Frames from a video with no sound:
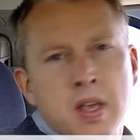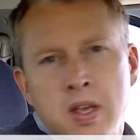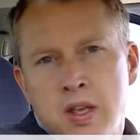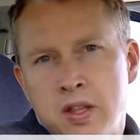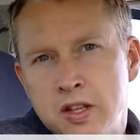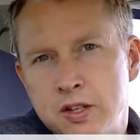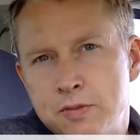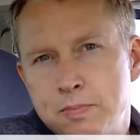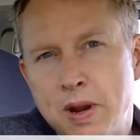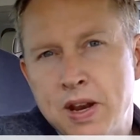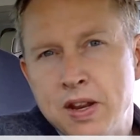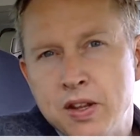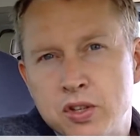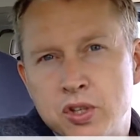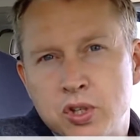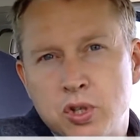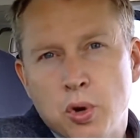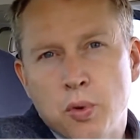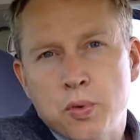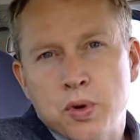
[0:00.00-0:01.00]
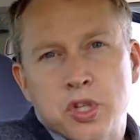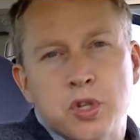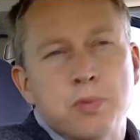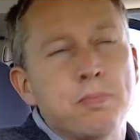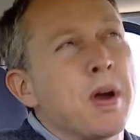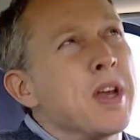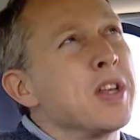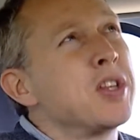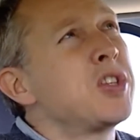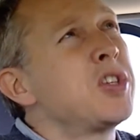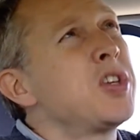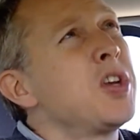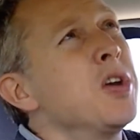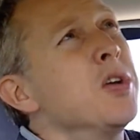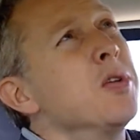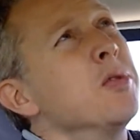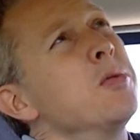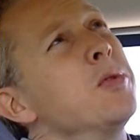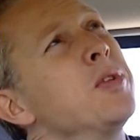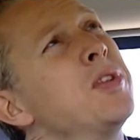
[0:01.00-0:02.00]
There's plenty of storage space
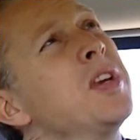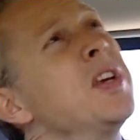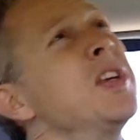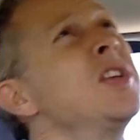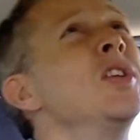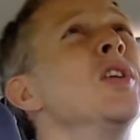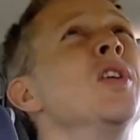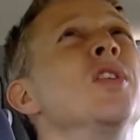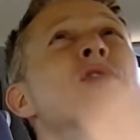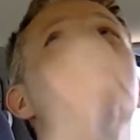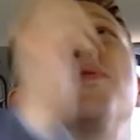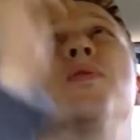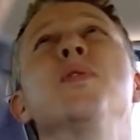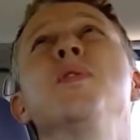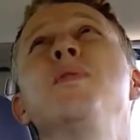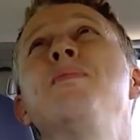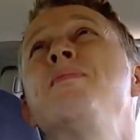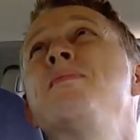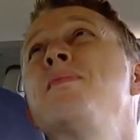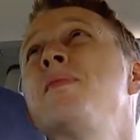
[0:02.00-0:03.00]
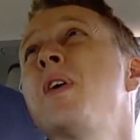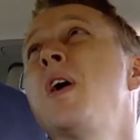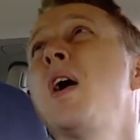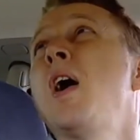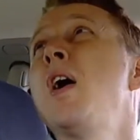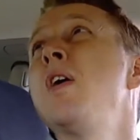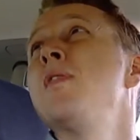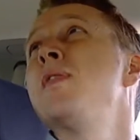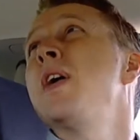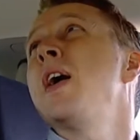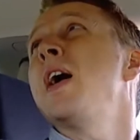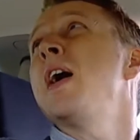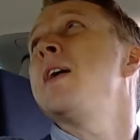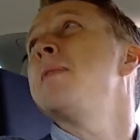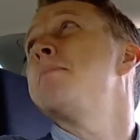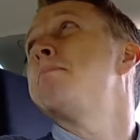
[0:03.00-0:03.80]
too, with these useful overhead